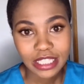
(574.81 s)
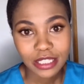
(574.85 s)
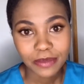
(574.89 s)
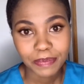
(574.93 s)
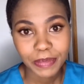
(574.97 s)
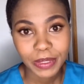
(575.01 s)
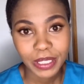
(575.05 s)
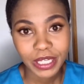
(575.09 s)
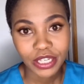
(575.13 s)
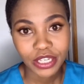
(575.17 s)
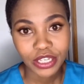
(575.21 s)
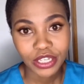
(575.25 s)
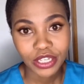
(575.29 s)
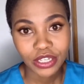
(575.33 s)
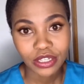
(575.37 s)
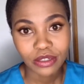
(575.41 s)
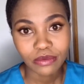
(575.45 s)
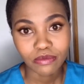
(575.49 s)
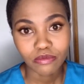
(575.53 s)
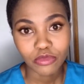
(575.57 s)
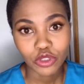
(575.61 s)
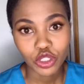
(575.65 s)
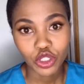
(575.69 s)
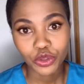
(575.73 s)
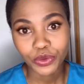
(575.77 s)
be
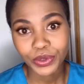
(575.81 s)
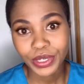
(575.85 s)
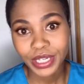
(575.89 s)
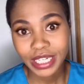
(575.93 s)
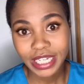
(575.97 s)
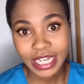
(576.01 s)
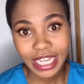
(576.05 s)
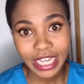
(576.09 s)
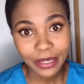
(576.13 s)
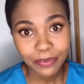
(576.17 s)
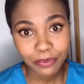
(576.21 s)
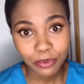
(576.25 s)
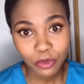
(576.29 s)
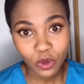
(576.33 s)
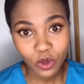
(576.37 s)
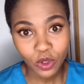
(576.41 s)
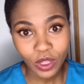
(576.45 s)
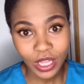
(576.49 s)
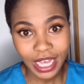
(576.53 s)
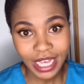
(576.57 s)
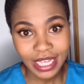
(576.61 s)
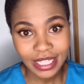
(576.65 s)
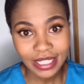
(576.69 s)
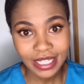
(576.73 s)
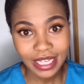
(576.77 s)
doing netball
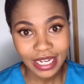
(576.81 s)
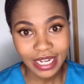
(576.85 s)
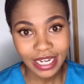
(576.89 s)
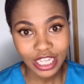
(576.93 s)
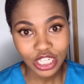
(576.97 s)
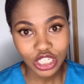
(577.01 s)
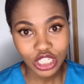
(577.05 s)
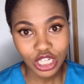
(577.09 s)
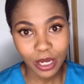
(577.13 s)
as a leisure,